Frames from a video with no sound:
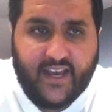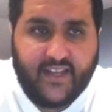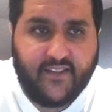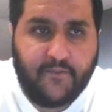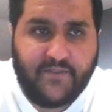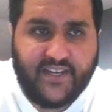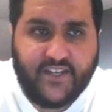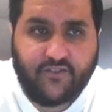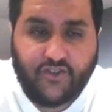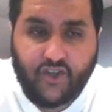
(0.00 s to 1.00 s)
at a
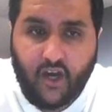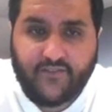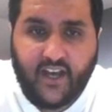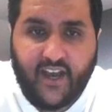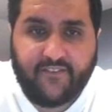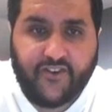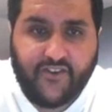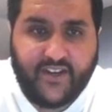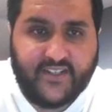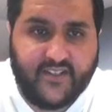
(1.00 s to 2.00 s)
potential draft that I've
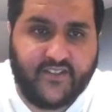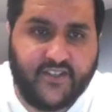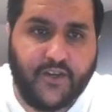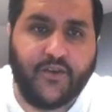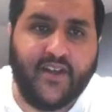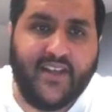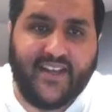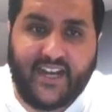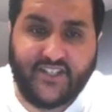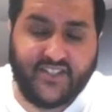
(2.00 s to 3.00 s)
created. So,
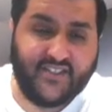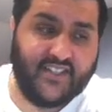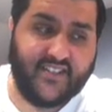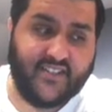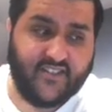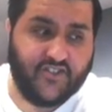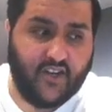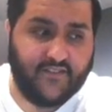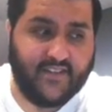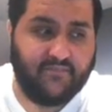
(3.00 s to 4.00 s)
as you can see, this is the
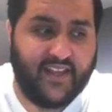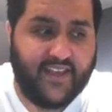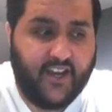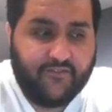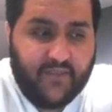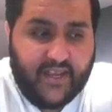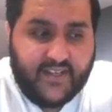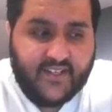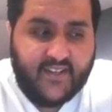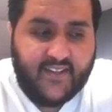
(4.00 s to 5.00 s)
draft template I've
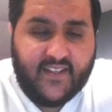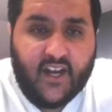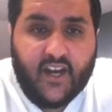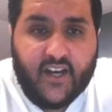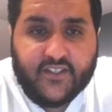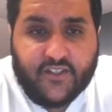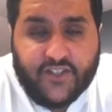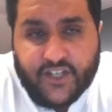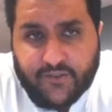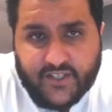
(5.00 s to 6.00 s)
made. So,
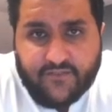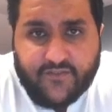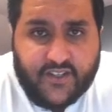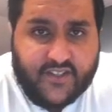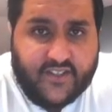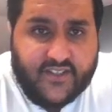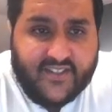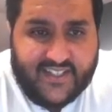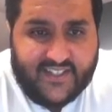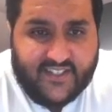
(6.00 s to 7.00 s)
Chelsea versus
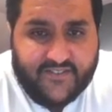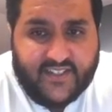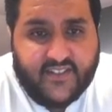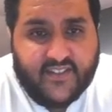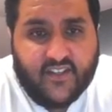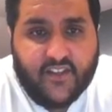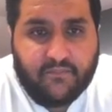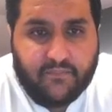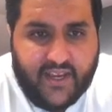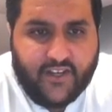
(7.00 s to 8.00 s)
City defence is like the
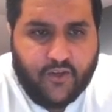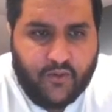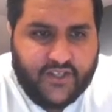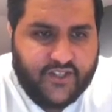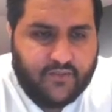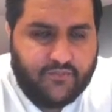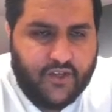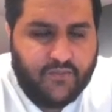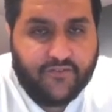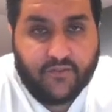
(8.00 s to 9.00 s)
main question at the
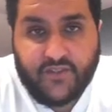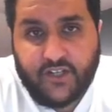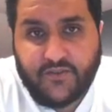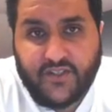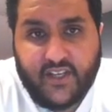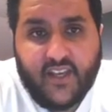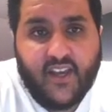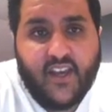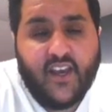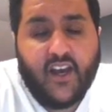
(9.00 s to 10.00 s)
moment. From Chelsea,
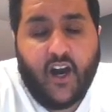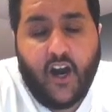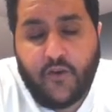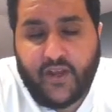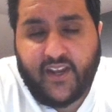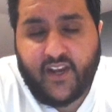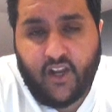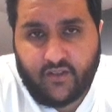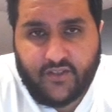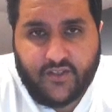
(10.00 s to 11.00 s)
I went
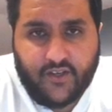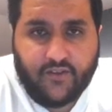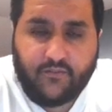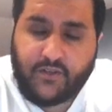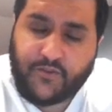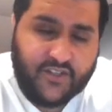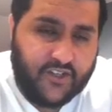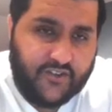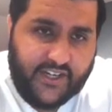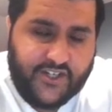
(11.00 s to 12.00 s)
Alonso, which wasn't
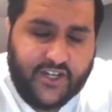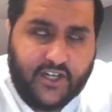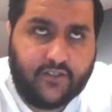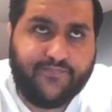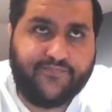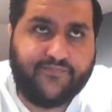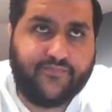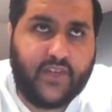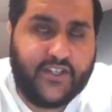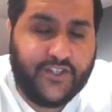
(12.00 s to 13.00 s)
a great shout.
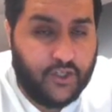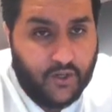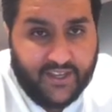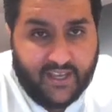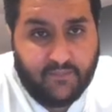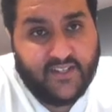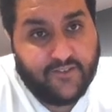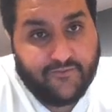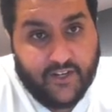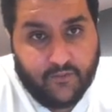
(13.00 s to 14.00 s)
Chilwell came in,
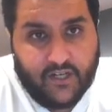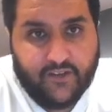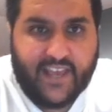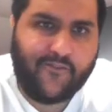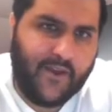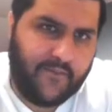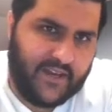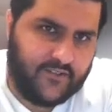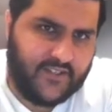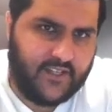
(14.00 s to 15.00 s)
did really well, gave away a
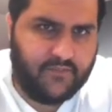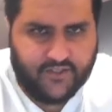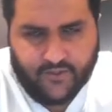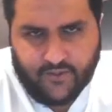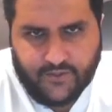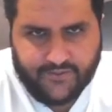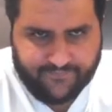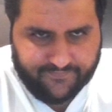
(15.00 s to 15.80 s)
penalty, but scored.